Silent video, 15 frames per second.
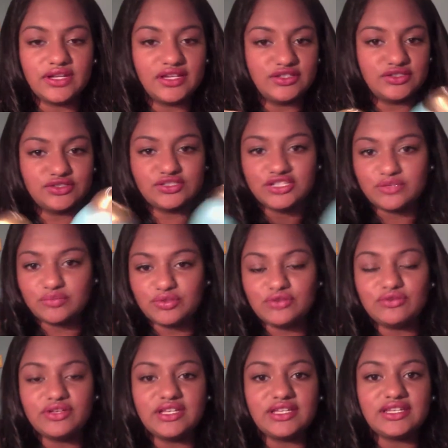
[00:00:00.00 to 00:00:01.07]
I just
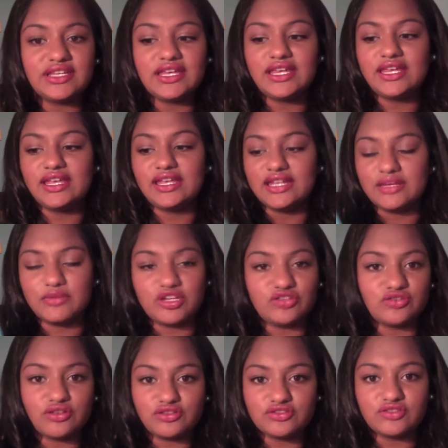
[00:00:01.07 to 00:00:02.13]
shampoo it and I make
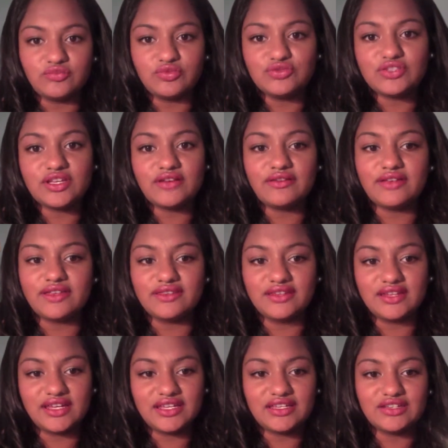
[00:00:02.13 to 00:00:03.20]
sure all the shampoo's out and then
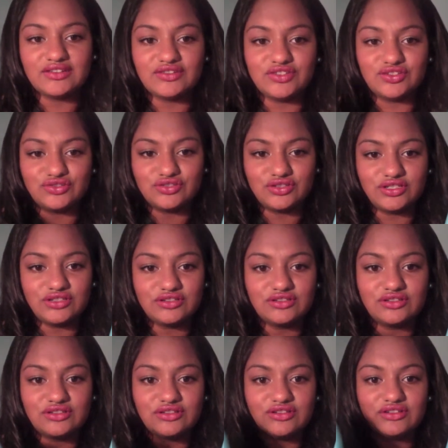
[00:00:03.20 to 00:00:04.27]
I condition it.
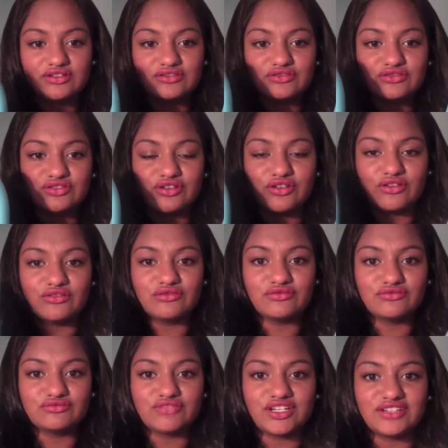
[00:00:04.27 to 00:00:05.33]
So
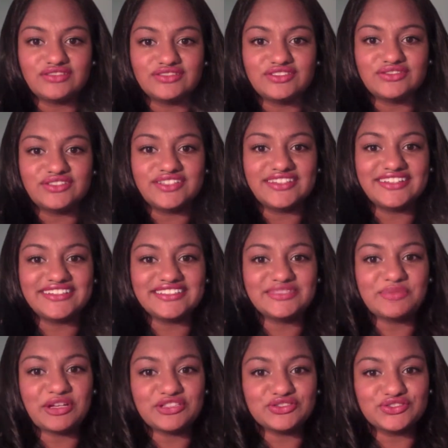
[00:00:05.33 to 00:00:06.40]
I don't do anything
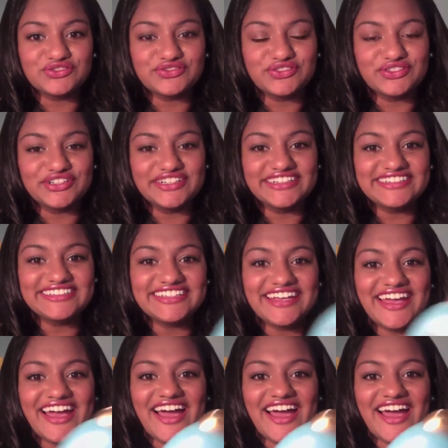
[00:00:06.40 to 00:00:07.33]
special for it.